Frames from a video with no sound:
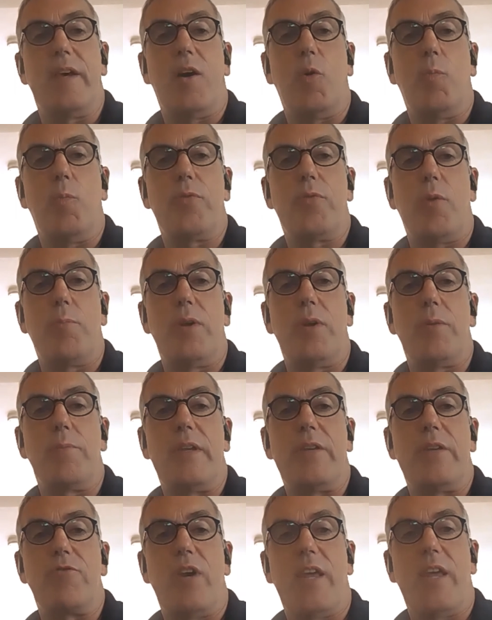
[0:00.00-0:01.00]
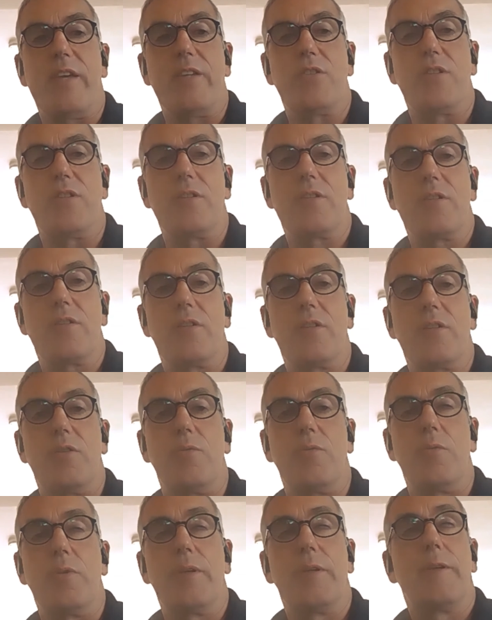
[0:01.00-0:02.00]
whole problem in relation
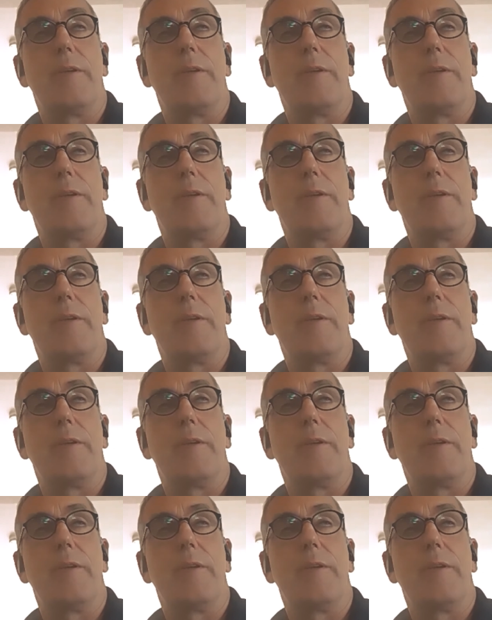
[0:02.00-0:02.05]
to